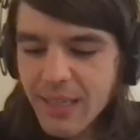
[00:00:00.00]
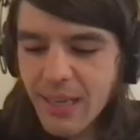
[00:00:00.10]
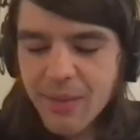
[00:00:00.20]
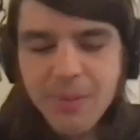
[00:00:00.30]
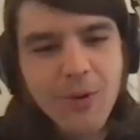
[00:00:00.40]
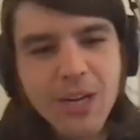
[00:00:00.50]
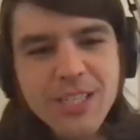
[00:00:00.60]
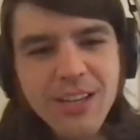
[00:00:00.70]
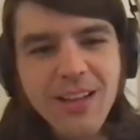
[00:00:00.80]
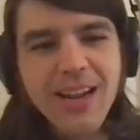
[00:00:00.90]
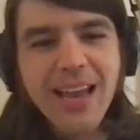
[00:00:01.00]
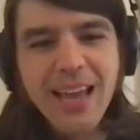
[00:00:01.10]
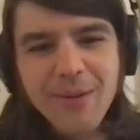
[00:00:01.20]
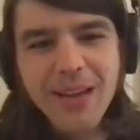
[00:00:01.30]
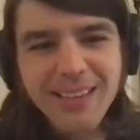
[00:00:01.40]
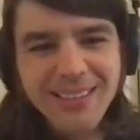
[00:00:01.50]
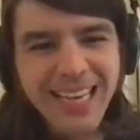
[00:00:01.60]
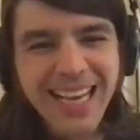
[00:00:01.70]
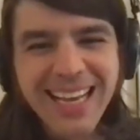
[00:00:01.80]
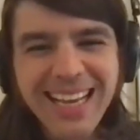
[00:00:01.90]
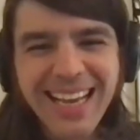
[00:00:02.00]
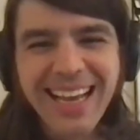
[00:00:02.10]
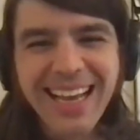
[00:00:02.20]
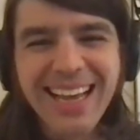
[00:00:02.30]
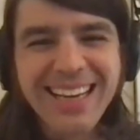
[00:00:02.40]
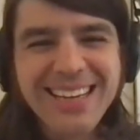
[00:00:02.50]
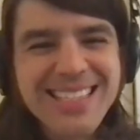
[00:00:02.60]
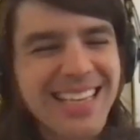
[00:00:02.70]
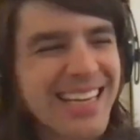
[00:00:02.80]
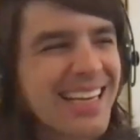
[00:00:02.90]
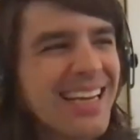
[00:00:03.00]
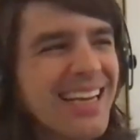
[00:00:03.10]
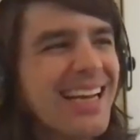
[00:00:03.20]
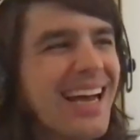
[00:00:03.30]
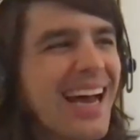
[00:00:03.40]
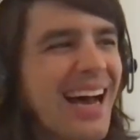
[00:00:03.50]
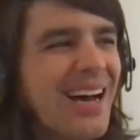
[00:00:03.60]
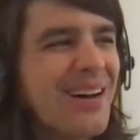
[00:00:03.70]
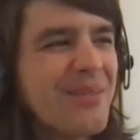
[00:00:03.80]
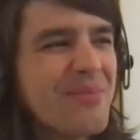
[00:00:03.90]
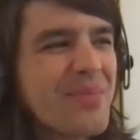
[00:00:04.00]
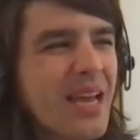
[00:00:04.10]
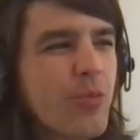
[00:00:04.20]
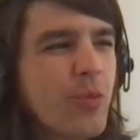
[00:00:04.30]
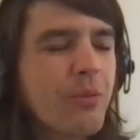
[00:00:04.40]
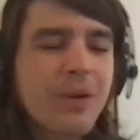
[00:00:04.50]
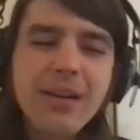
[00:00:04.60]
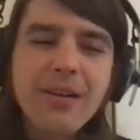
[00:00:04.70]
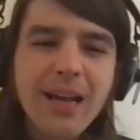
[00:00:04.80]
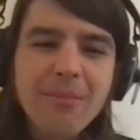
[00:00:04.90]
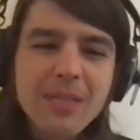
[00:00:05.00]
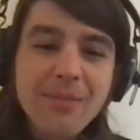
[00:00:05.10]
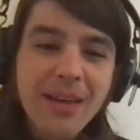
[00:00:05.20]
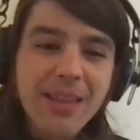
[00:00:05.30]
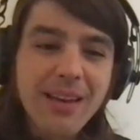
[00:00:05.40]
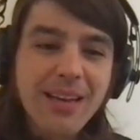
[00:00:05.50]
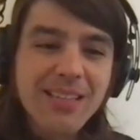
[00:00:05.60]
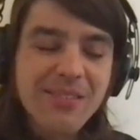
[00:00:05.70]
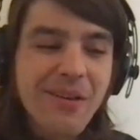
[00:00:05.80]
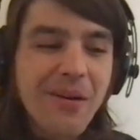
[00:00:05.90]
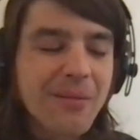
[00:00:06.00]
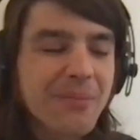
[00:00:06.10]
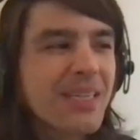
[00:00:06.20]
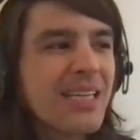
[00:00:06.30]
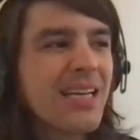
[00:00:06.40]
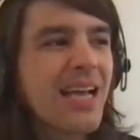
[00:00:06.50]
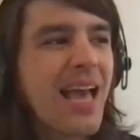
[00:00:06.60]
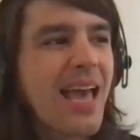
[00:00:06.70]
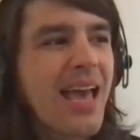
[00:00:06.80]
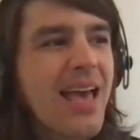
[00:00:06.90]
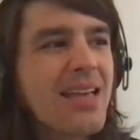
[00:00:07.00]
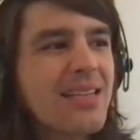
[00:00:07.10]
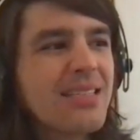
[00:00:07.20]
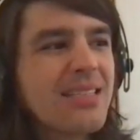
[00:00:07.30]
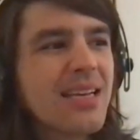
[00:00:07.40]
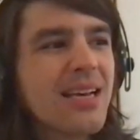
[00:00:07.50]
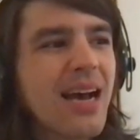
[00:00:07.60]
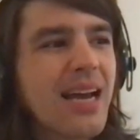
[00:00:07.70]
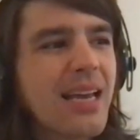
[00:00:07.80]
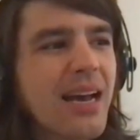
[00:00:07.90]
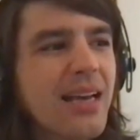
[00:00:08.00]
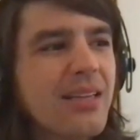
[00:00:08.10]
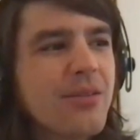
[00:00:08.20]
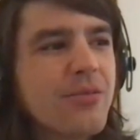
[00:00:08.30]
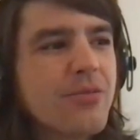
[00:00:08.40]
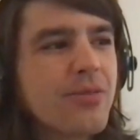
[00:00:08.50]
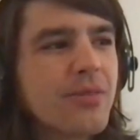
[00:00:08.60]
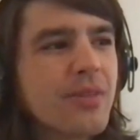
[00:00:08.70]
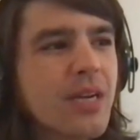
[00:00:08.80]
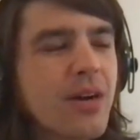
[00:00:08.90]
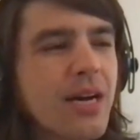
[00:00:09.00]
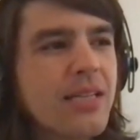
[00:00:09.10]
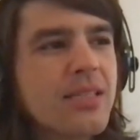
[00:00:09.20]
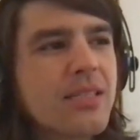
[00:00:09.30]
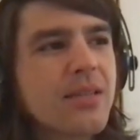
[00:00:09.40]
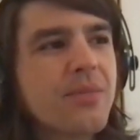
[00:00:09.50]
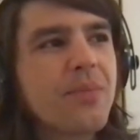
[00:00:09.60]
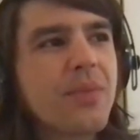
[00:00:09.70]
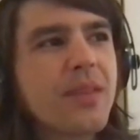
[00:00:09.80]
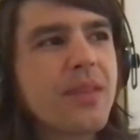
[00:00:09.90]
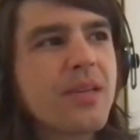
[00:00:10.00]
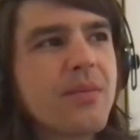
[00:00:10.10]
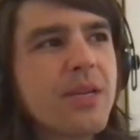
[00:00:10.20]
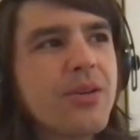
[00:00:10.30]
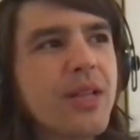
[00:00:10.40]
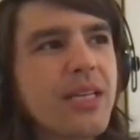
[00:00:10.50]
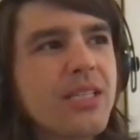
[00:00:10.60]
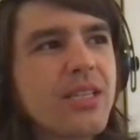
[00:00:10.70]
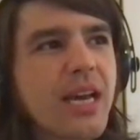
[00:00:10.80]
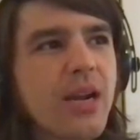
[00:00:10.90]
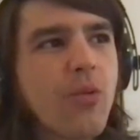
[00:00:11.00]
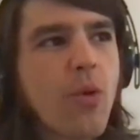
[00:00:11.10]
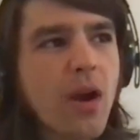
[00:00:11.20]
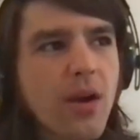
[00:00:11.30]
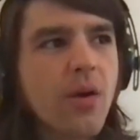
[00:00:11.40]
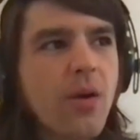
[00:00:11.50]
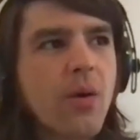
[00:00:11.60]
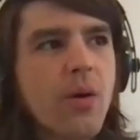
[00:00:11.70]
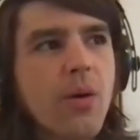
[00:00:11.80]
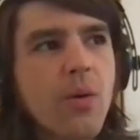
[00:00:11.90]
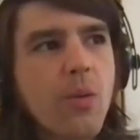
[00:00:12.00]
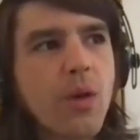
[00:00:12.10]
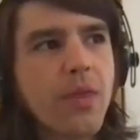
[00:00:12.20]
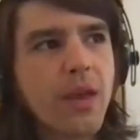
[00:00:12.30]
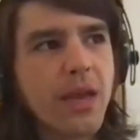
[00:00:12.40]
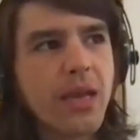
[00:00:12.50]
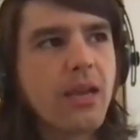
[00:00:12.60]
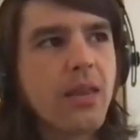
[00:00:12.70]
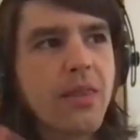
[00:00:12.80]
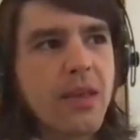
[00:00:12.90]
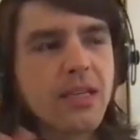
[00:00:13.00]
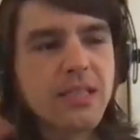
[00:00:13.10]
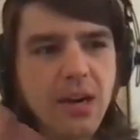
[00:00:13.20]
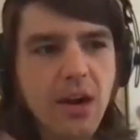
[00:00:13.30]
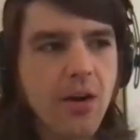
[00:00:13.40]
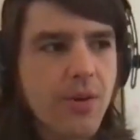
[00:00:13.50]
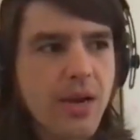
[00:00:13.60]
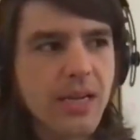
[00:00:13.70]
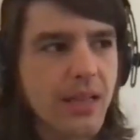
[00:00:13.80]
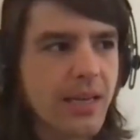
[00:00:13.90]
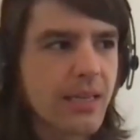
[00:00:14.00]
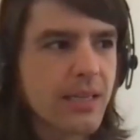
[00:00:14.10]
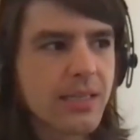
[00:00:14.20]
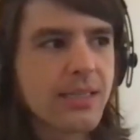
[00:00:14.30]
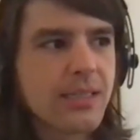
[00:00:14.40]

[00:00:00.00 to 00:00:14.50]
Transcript: I had been watching a lot of anime, and I was like, and we were gearing up to make the next film. And I kind of, as somebody who likes to kind of work within things that are already like